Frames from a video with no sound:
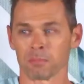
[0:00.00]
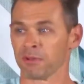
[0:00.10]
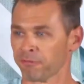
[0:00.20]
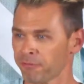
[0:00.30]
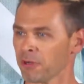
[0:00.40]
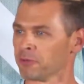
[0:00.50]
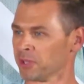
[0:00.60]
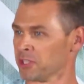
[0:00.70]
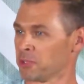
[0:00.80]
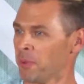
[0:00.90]
but be
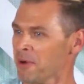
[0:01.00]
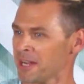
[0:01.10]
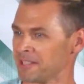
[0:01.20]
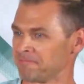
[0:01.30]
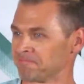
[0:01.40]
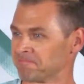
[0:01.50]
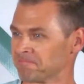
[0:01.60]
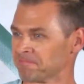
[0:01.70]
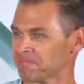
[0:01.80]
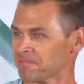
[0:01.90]
filled with the spirit.
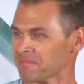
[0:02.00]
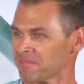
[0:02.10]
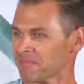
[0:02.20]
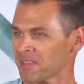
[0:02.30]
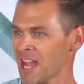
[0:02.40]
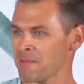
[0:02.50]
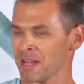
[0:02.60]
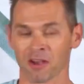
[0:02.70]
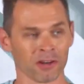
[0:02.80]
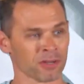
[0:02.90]

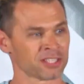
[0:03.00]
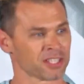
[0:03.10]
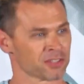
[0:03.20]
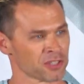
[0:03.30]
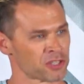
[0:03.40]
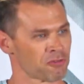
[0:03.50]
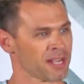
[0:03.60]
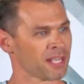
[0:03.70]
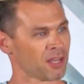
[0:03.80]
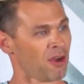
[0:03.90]
Amen. God wants us to
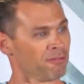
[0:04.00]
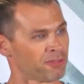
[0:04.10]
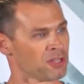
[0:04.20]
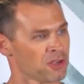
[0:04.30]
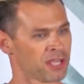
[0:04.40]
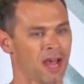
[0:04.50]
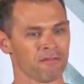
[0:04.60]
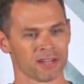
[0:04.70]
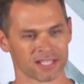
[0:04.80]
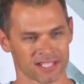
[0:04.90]
drink of the new
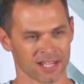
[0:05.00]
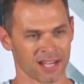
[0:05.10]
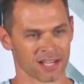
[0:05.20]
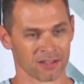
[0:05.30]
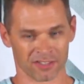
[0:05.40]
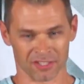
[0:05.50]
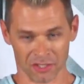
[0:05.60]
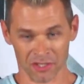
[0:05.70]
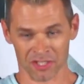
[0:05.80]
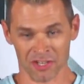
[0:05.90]
covenant because
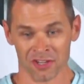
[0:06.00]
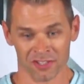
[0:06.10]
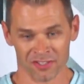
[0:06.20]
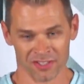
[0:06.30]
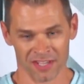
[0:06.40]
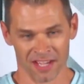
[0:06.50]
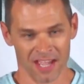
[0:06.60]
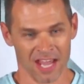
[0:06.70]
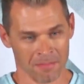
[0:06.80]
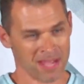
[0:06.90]
it's good news
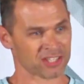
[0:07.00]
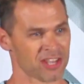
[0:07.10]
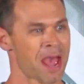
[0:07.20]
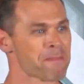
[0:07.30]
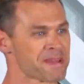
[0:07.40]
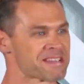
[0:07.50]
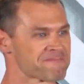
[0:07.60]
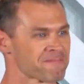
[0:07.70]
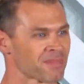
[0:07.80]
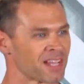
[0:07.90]
and it makes you happy.
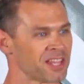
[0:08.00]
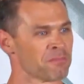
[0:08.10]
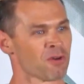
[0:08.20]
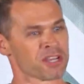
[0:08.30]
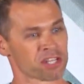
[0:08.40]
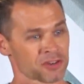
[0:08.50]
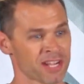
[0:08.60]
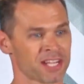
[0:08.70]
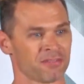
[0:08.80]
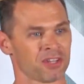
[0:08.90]
And the more you
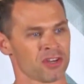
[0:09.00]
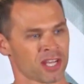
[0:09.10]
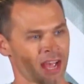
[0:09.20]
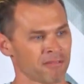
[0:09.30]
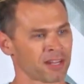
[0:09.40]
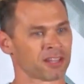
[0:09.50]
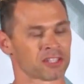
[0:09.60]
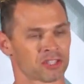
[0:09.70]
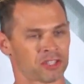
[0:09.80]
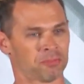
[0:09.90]
drink of the new covenant,
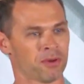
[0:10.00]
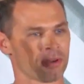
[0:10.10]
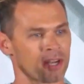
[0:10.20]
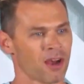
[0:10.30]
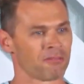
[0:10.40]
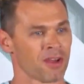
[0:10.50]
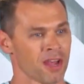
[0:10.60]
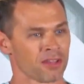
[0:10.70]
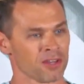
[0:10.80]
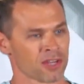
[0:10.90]
the spirit of
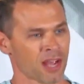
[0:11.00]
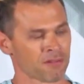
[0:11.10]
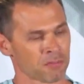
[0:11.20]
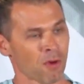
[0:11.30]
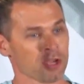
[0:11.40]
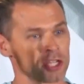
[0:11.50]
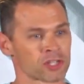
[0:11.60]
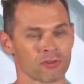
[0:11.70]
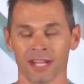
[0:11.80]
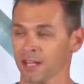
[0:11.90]
the new covenant, the more you
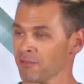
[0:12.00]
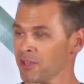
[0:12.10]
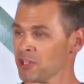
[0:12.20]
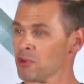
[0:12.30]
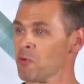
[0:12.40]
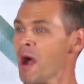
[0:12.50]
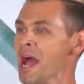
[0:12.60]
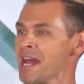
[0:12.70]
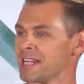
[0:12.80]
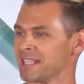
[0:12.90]
drink of the new
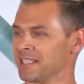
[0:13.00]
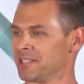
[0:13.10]
wine,